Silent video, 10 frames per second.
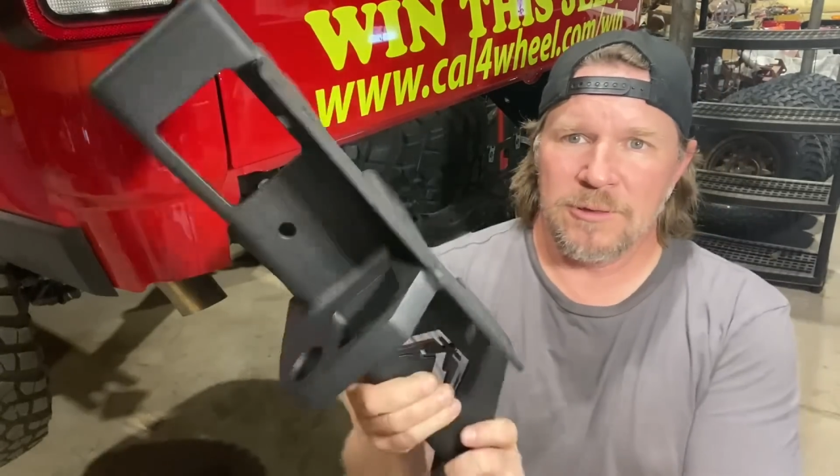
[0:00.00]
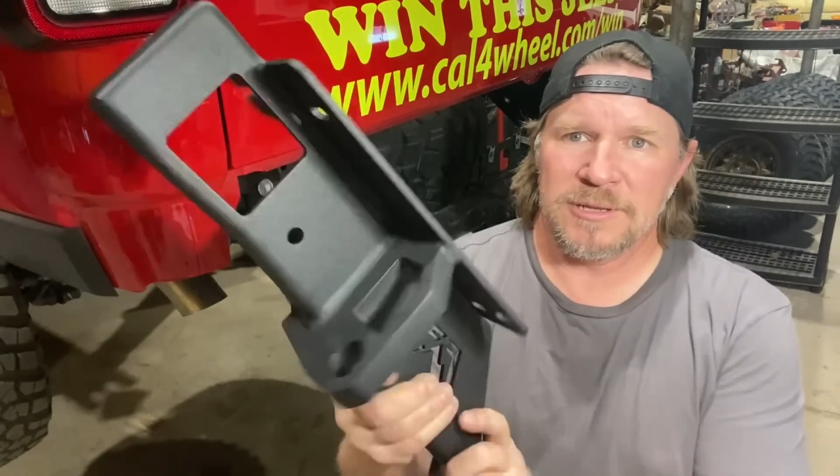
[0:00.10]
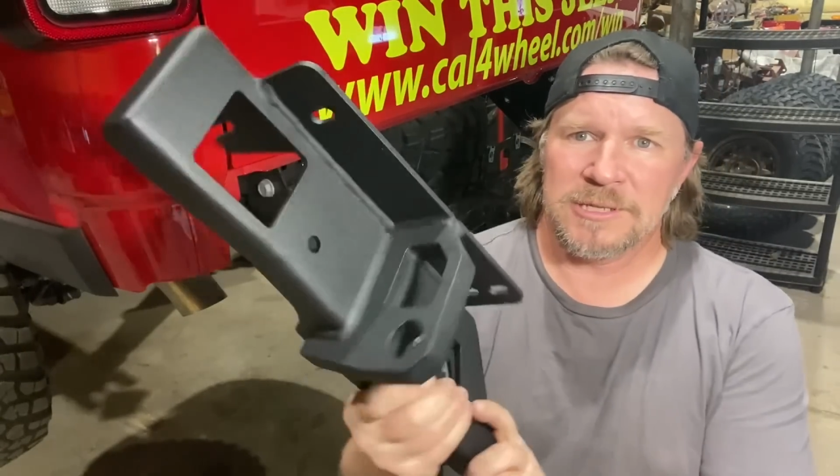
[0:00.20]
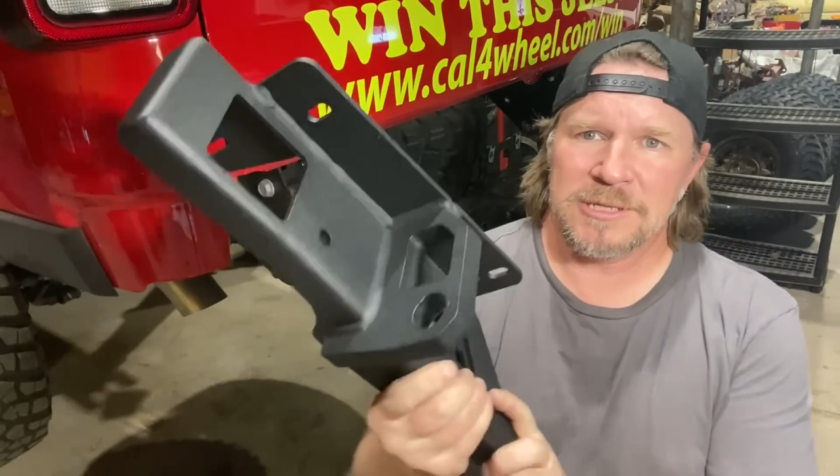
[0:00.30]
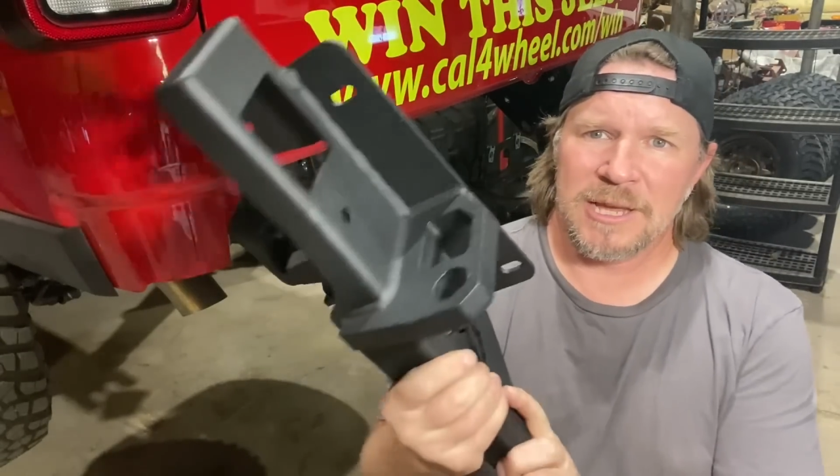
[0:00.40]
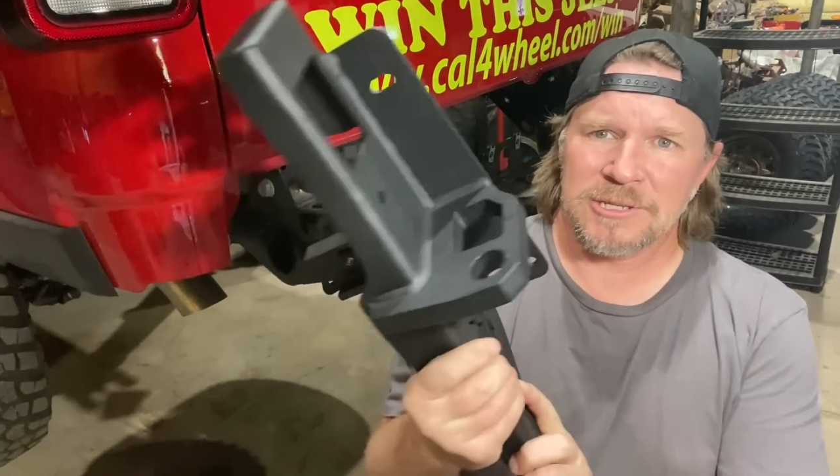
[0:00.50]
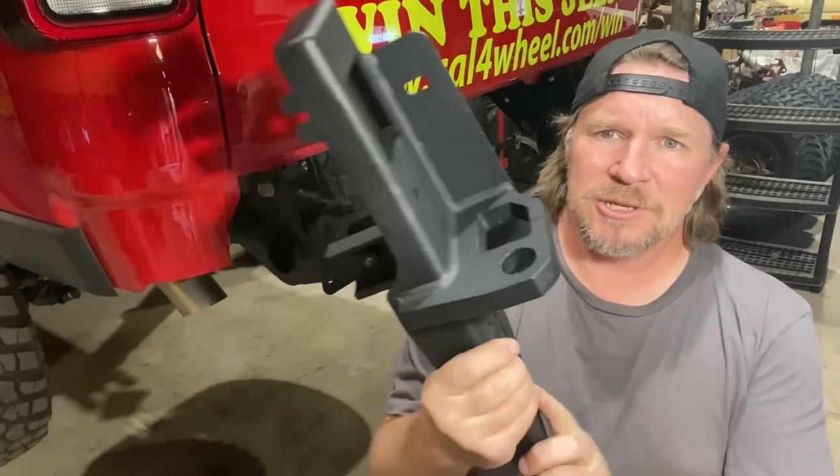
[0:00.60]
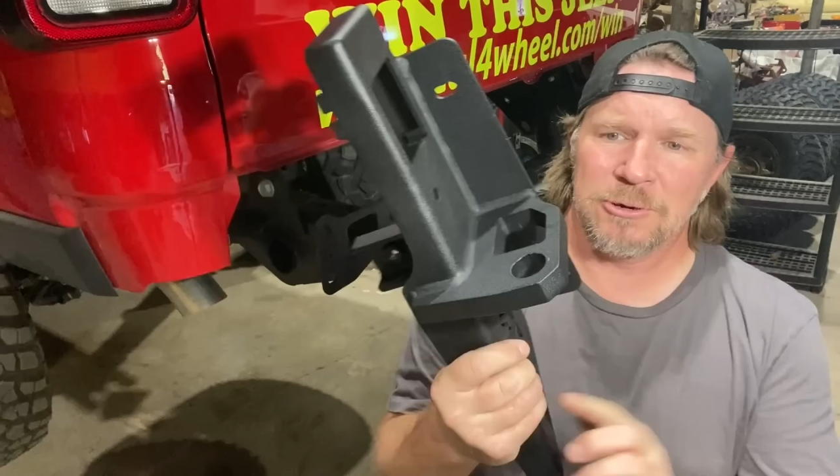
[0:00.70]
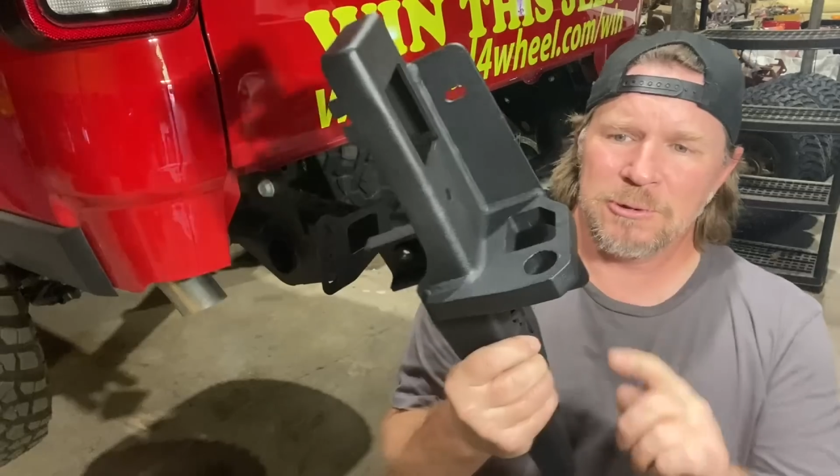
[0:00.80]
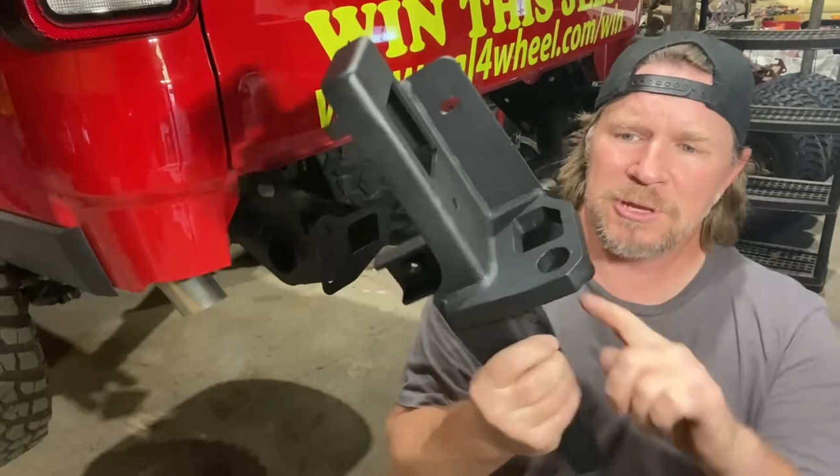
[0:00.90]
This is
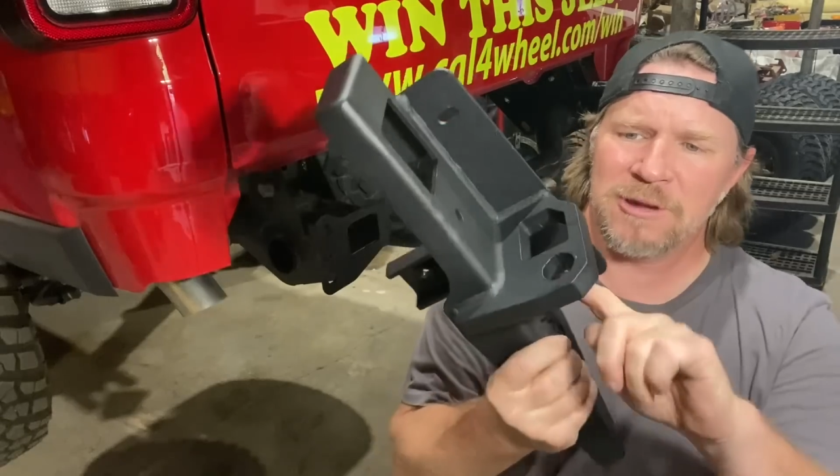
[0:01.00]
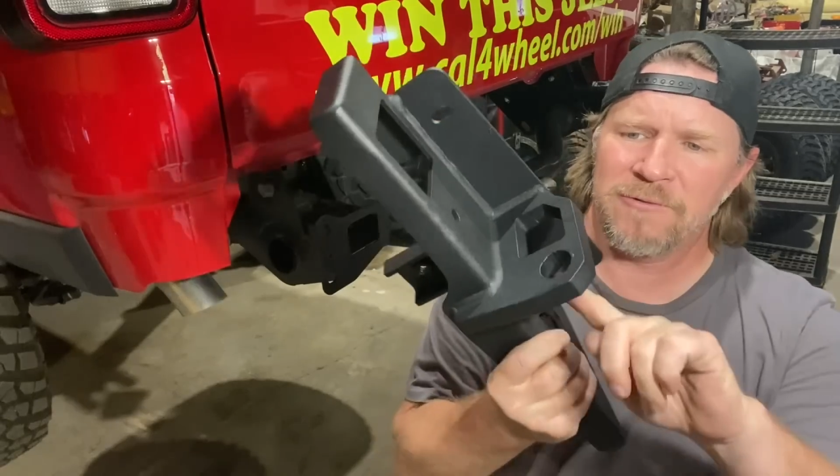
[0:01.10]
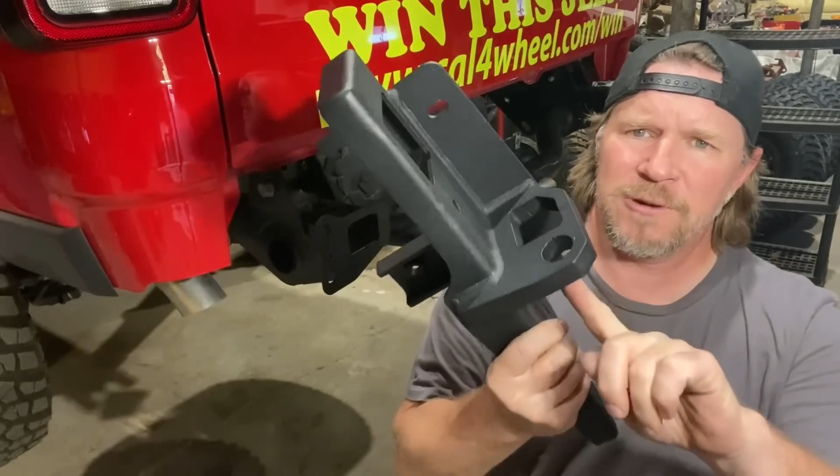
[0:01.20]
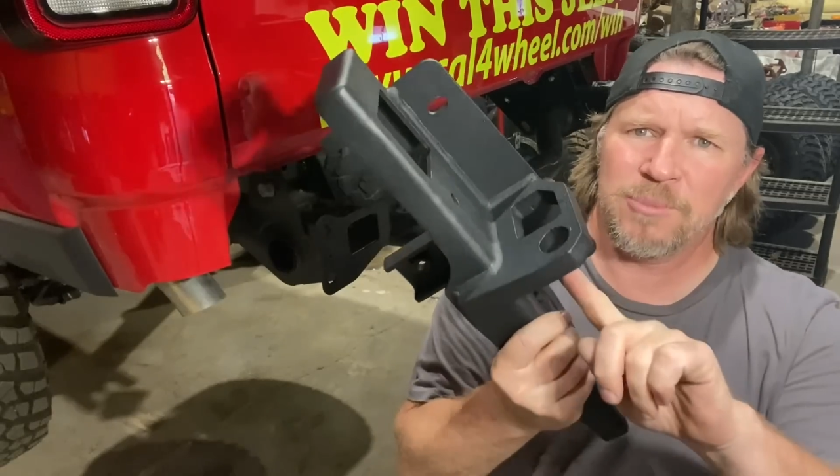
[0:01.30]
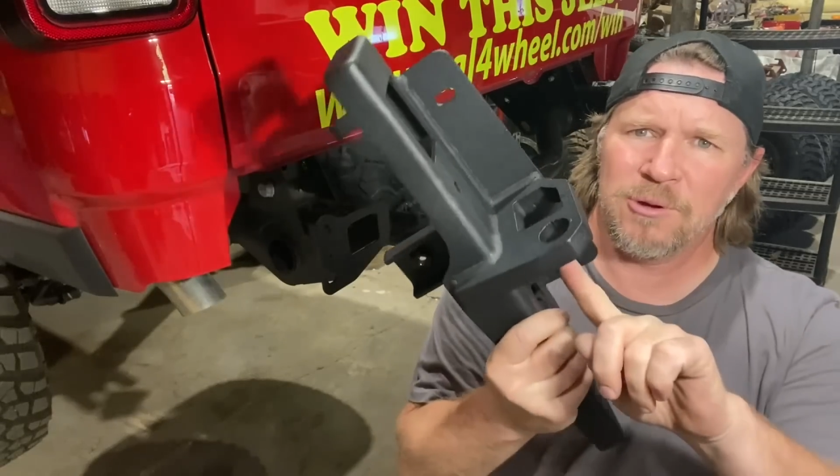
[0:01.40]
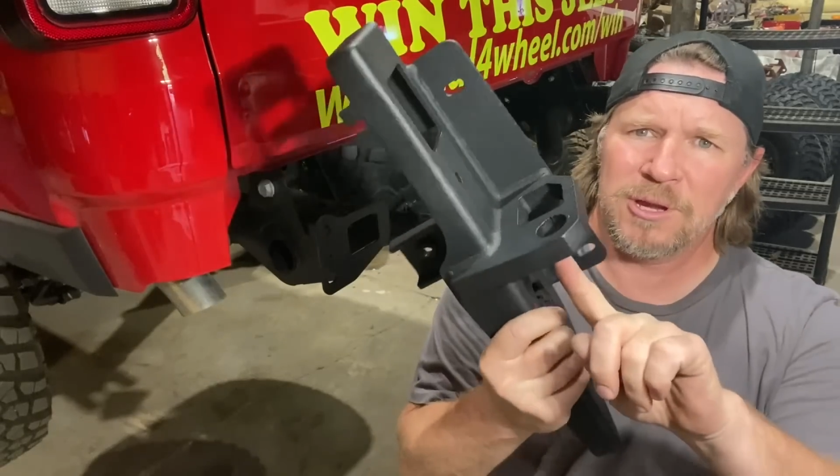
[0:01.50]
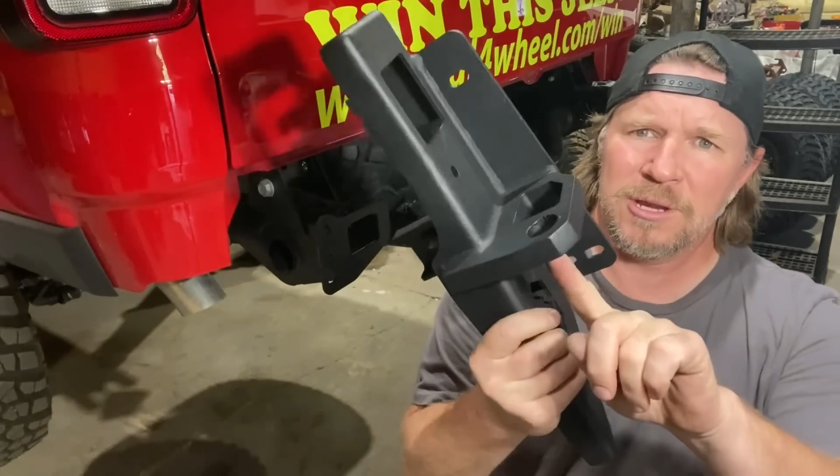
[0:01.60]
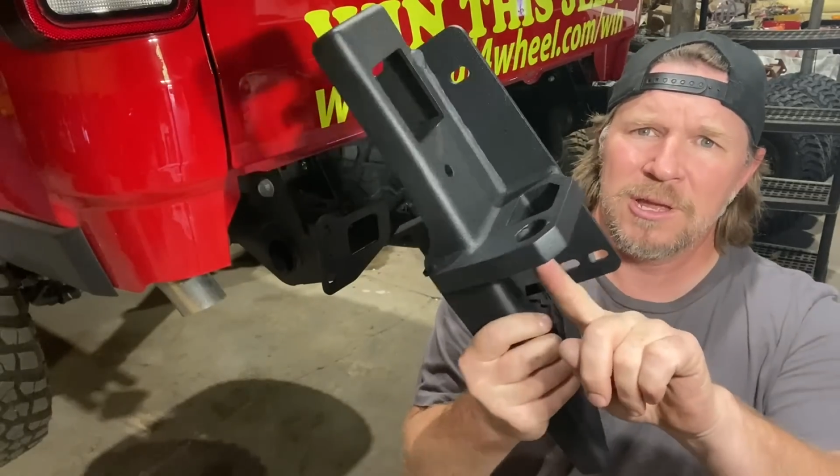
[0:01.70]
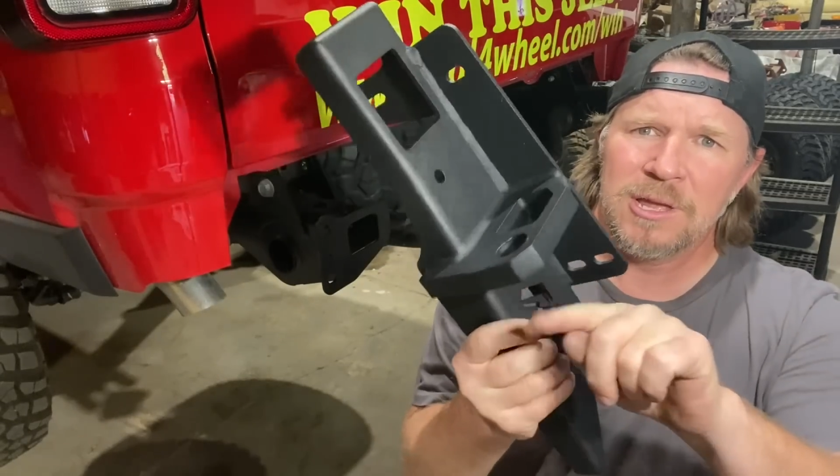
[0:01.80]
actually your recovery point.